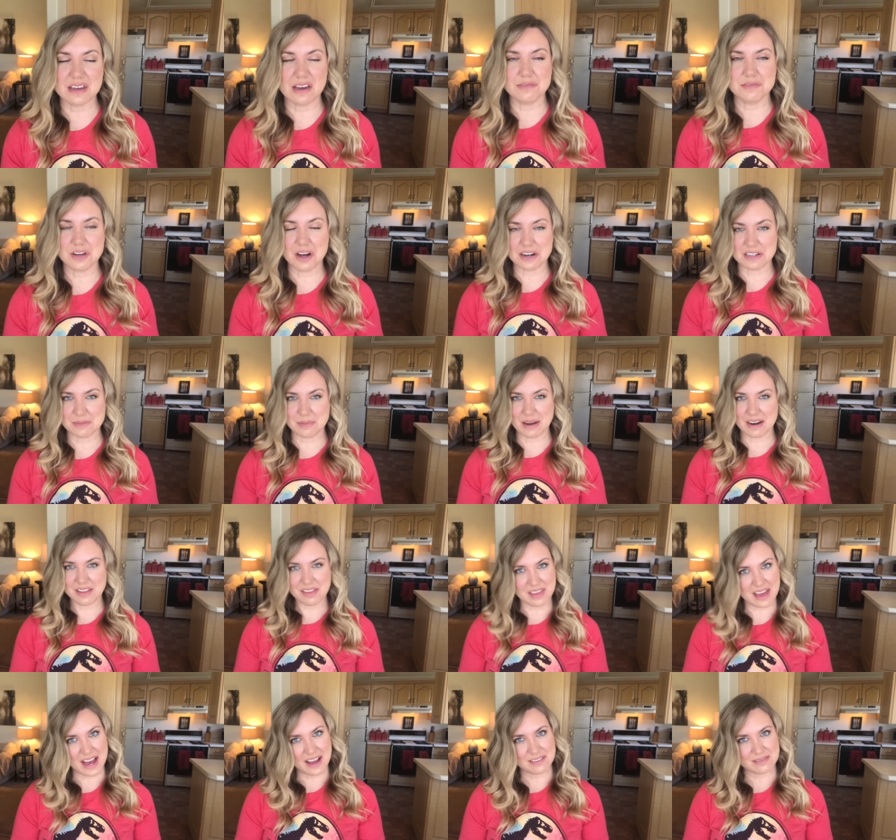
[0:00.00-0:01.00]
I've talked about it
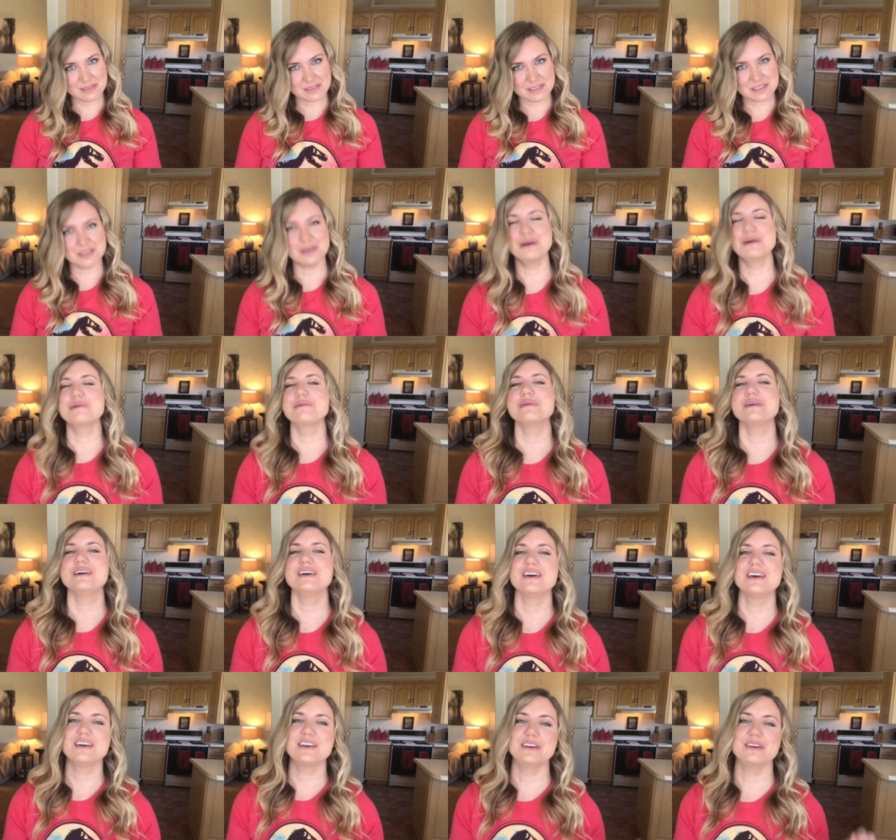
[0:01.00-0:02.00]
in that, so
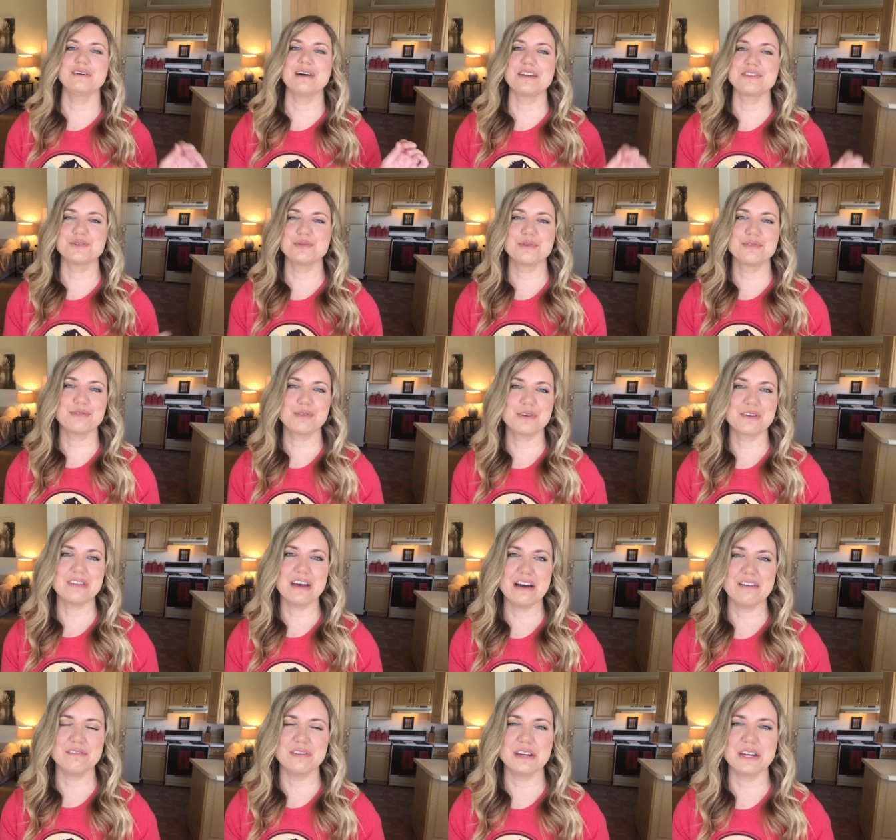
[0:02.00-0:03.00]
you'll have to refer to
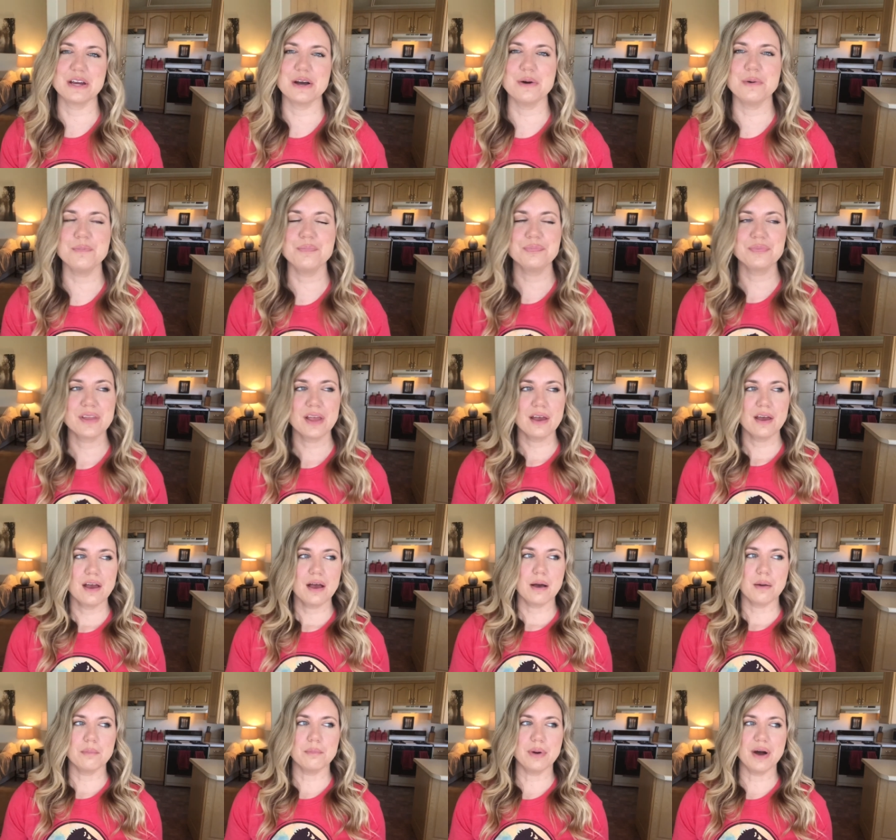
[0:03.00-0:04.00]
that video.
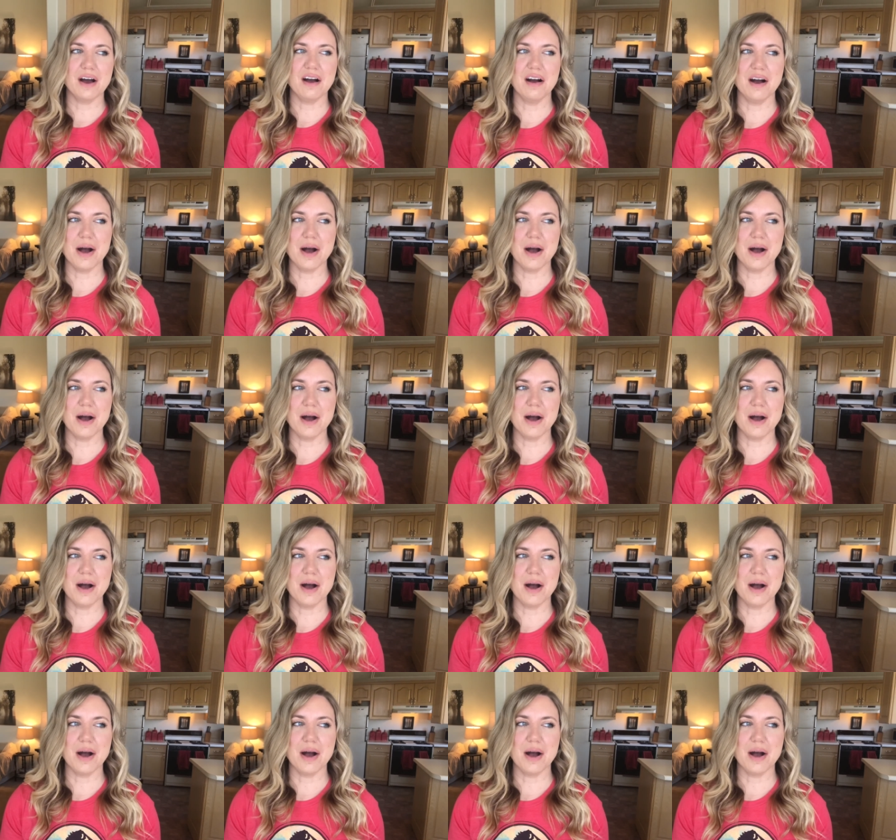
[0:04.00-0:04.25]
But